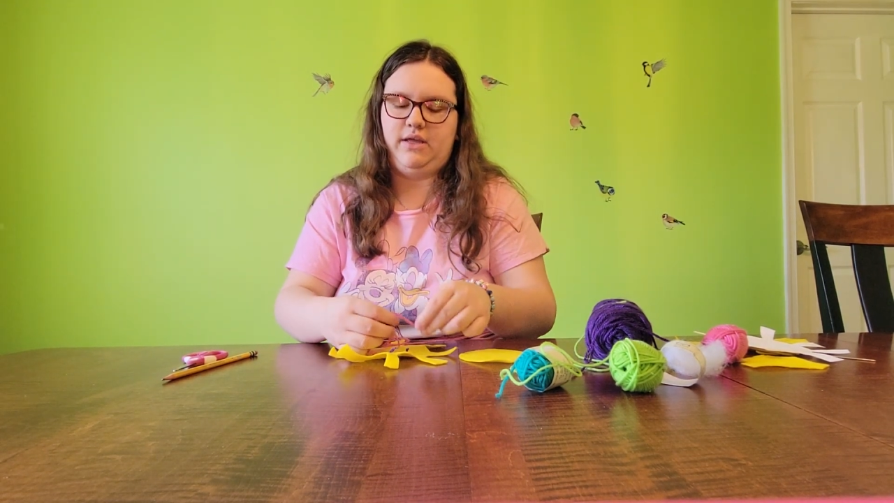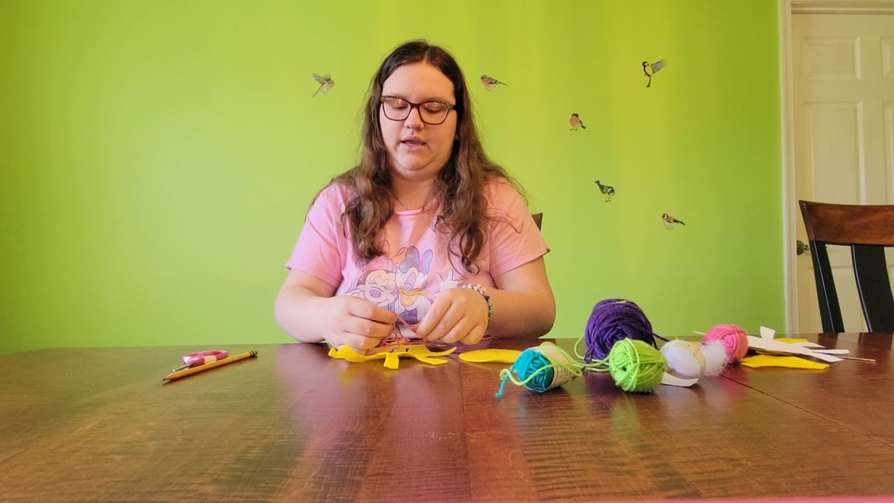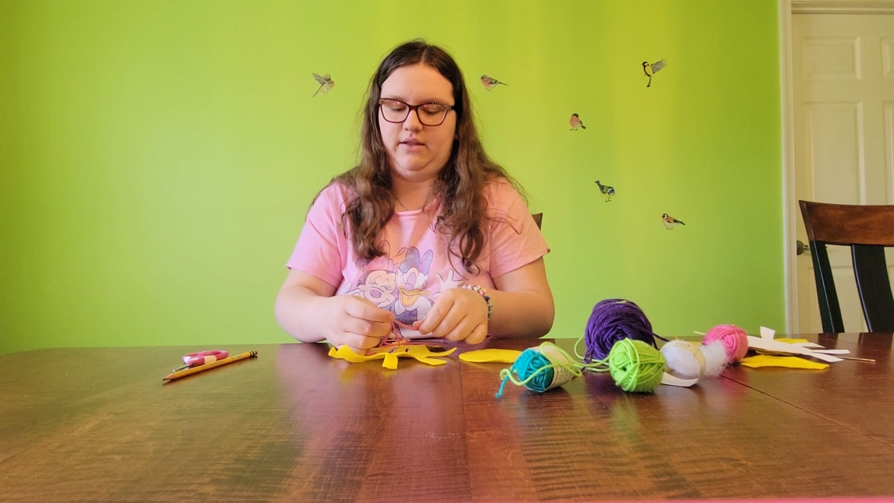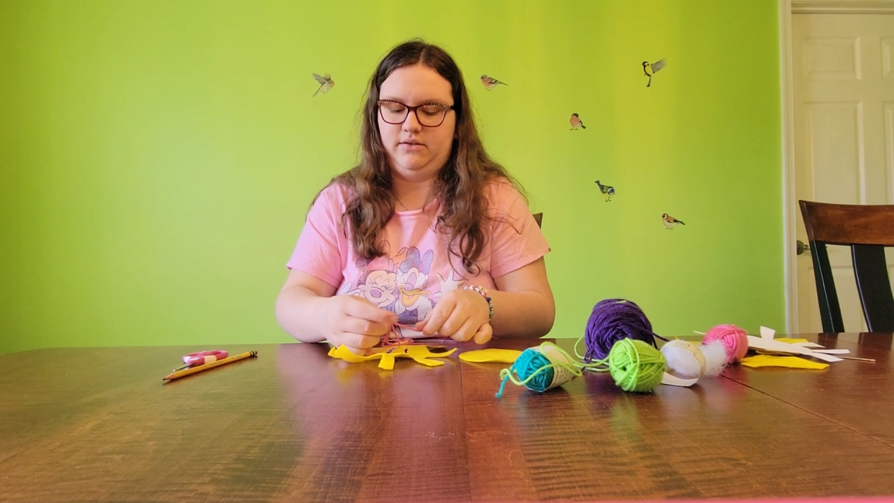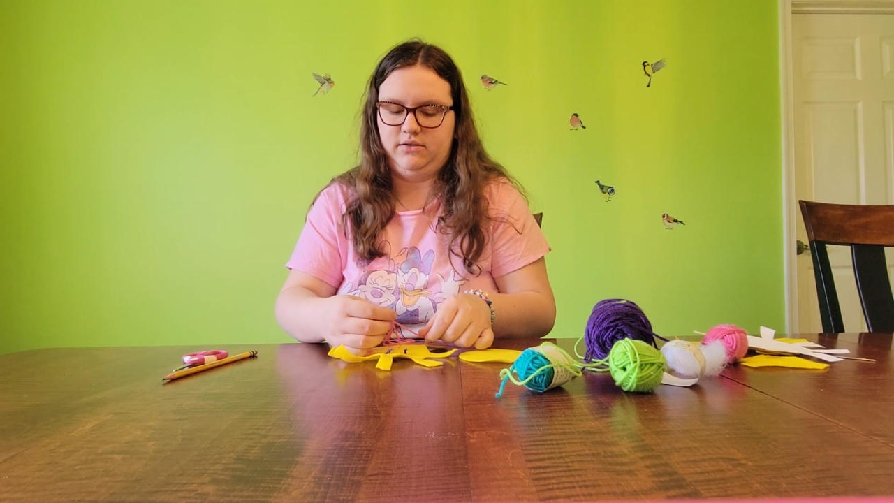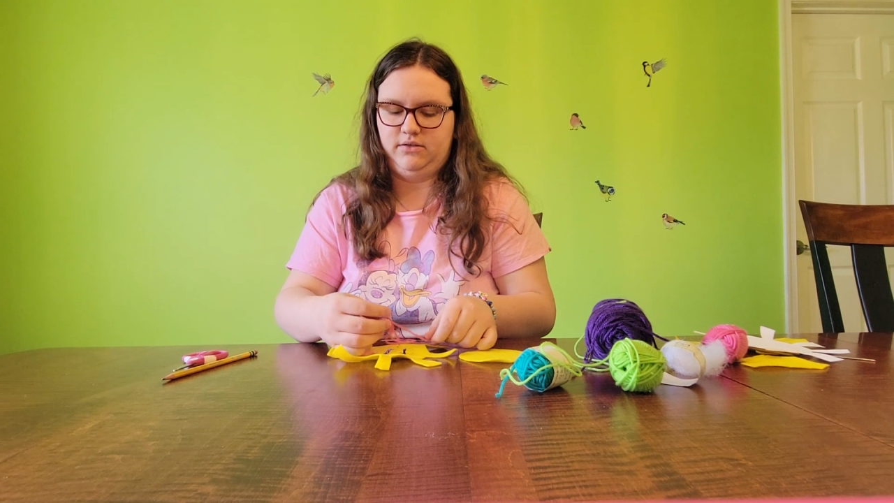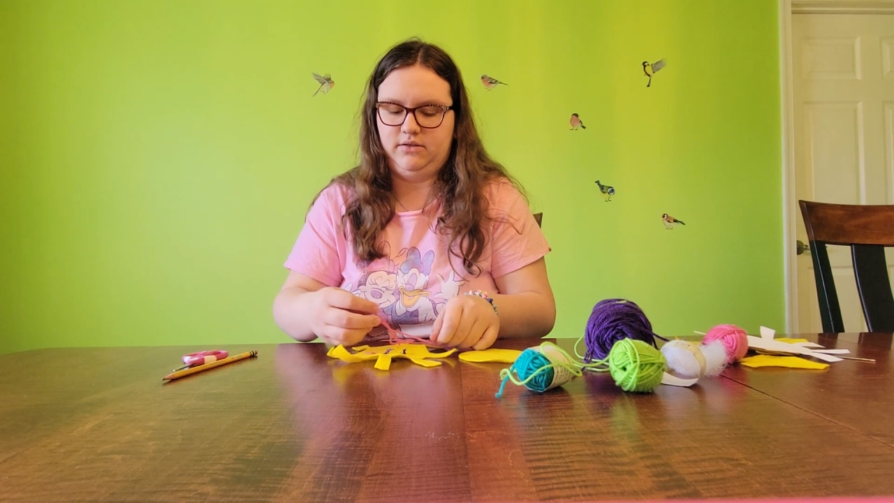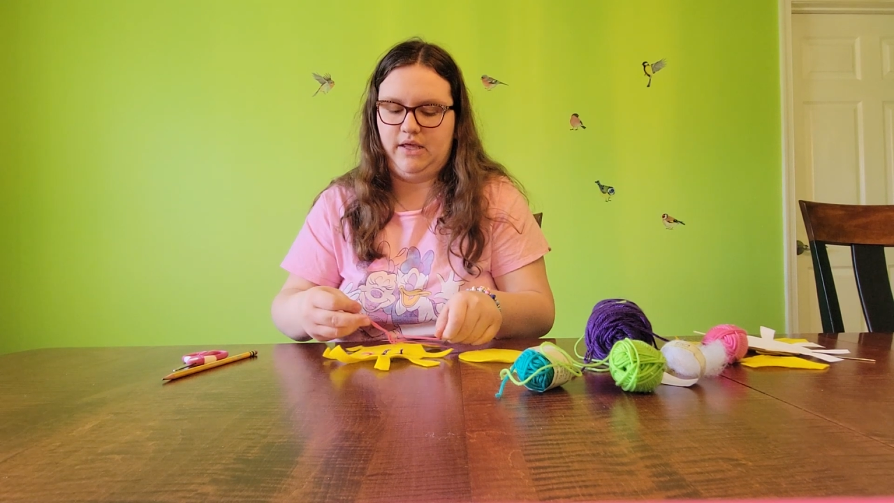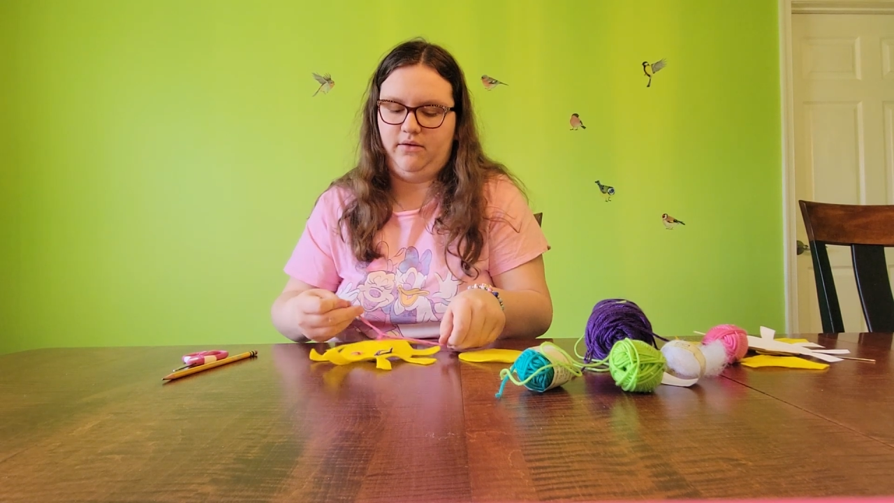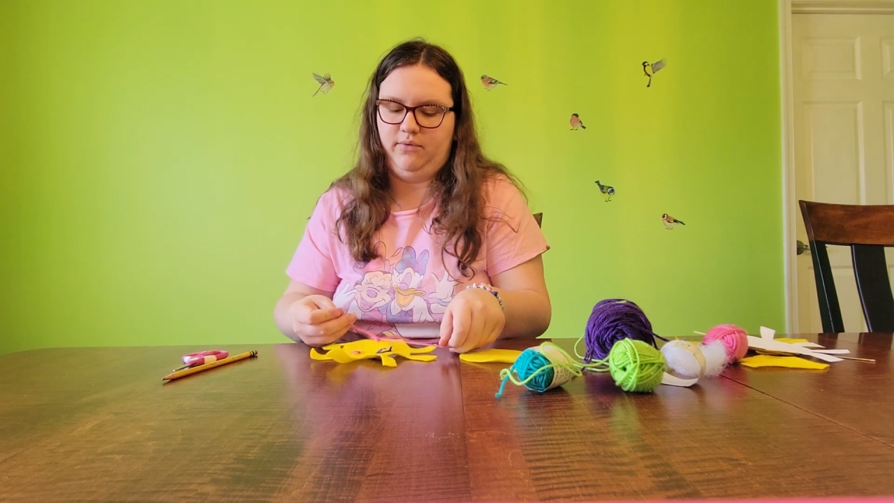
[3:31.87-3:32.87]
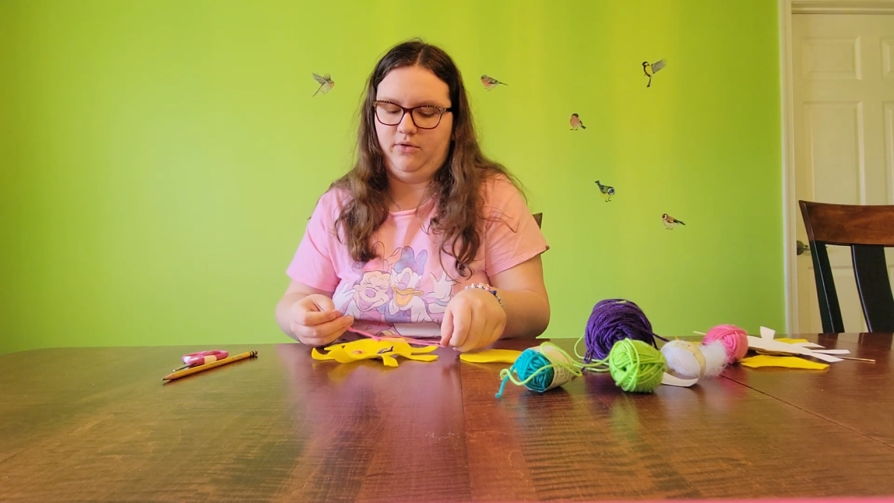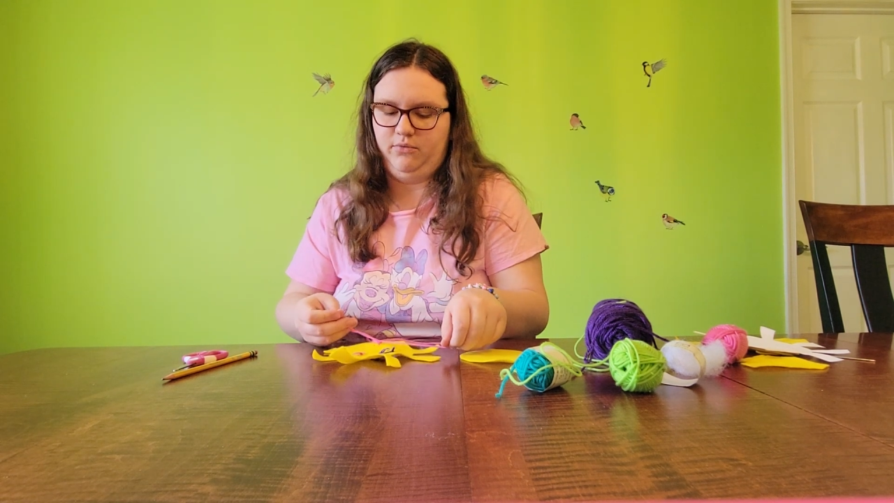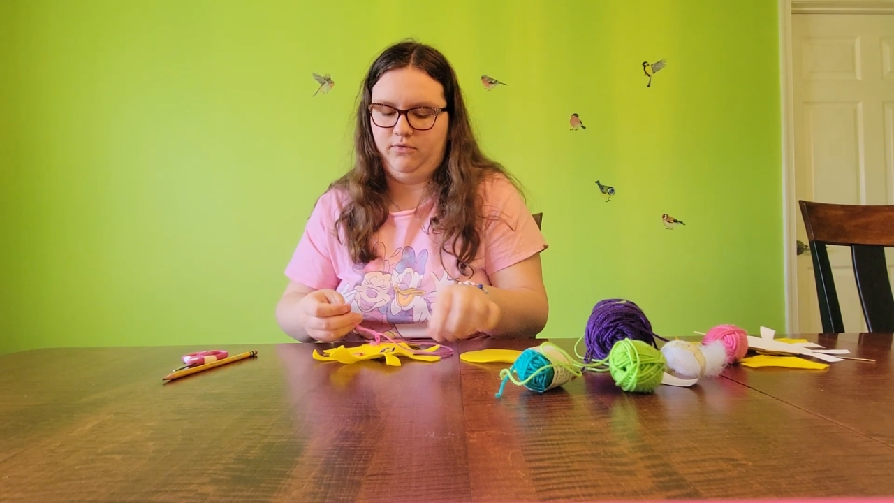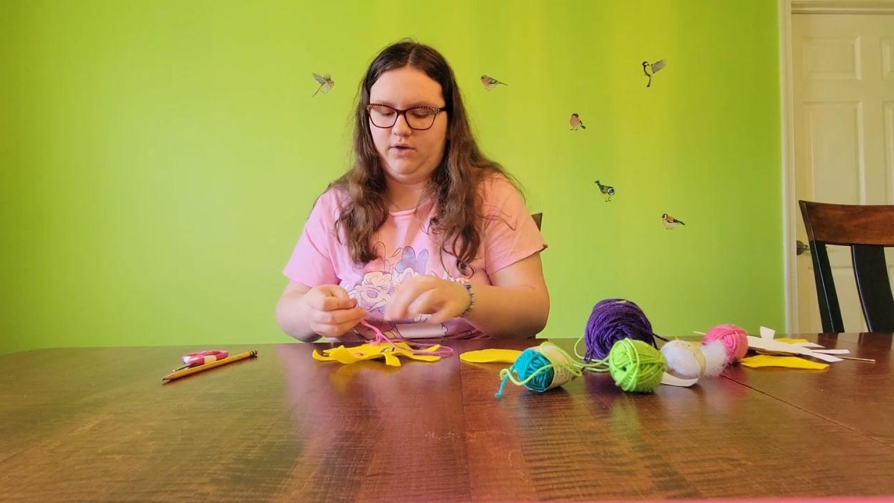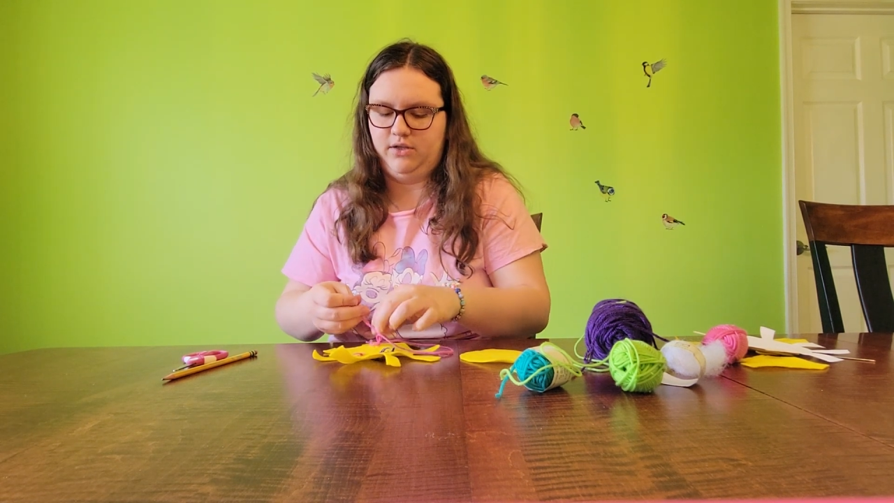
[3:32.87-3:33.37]
and then
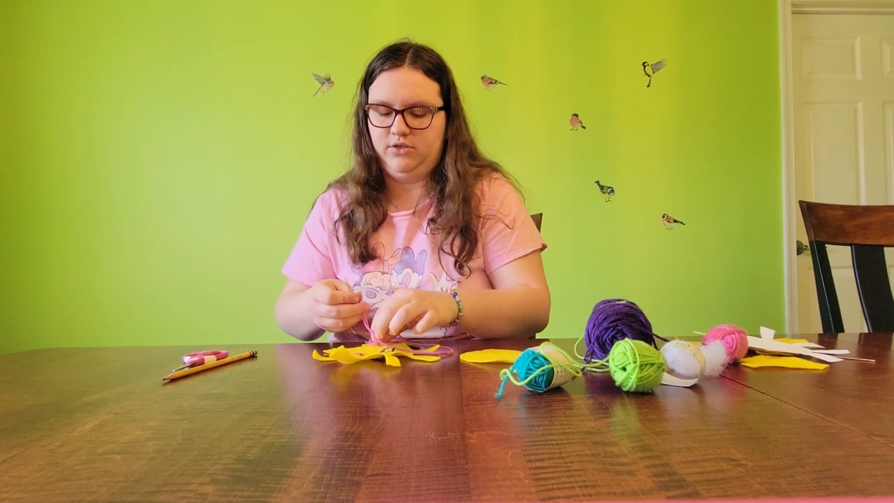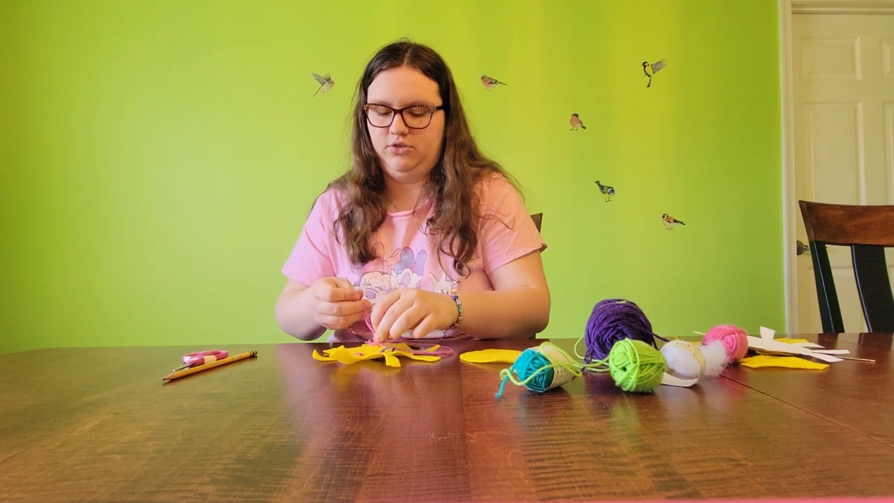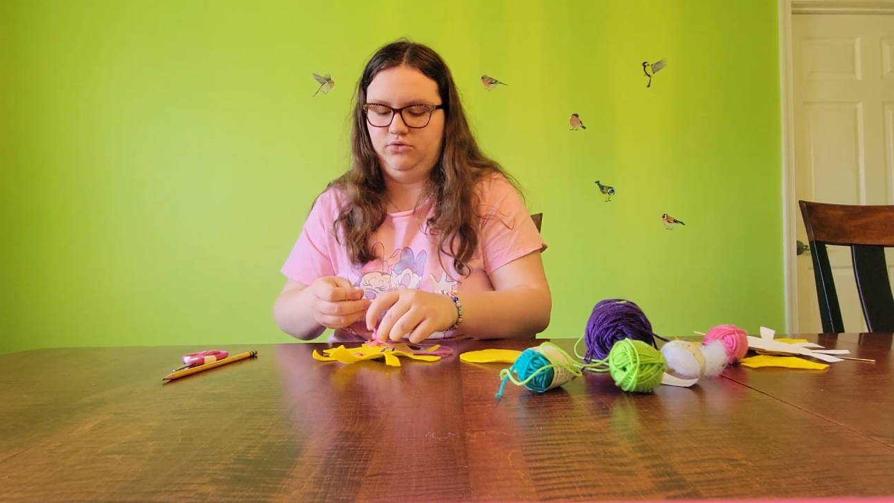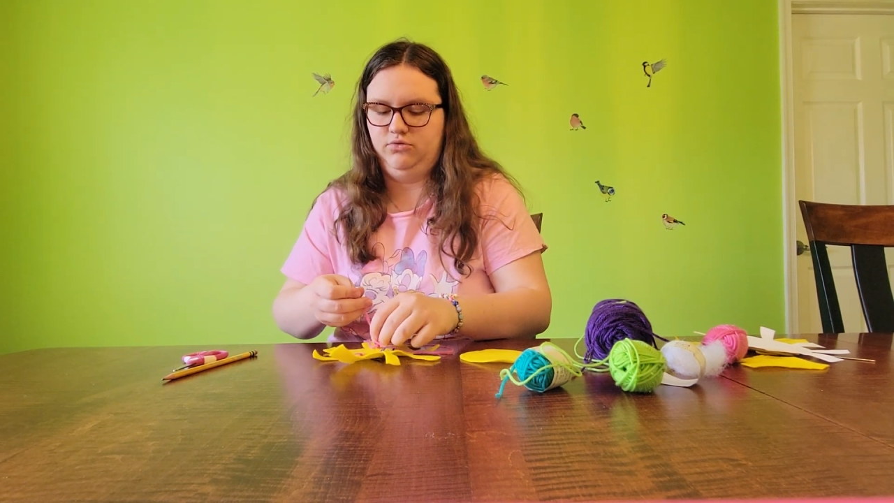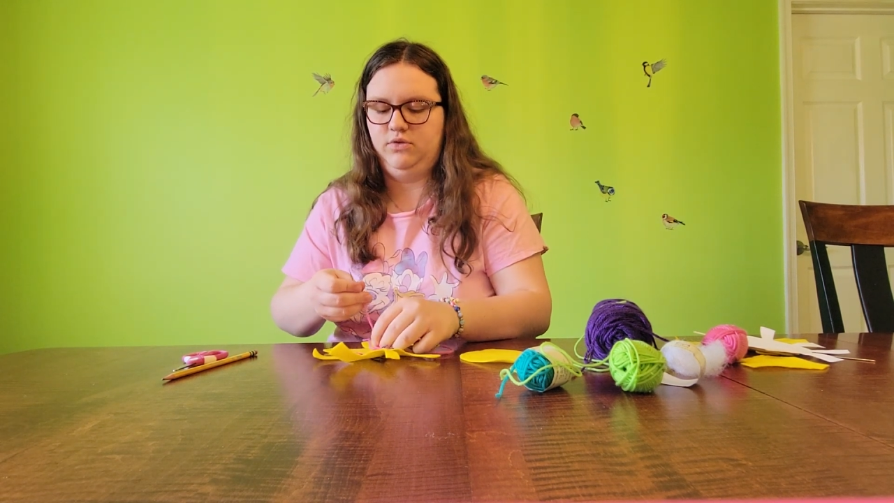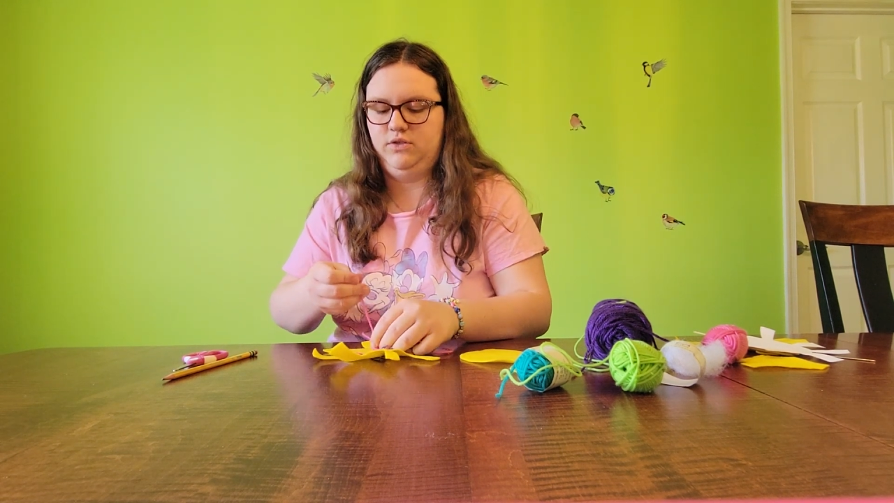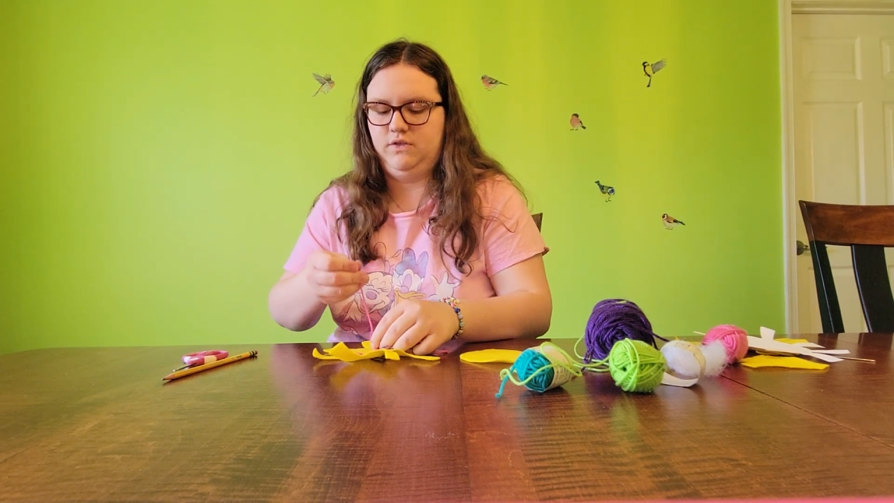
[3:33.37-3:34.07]
we'll move on to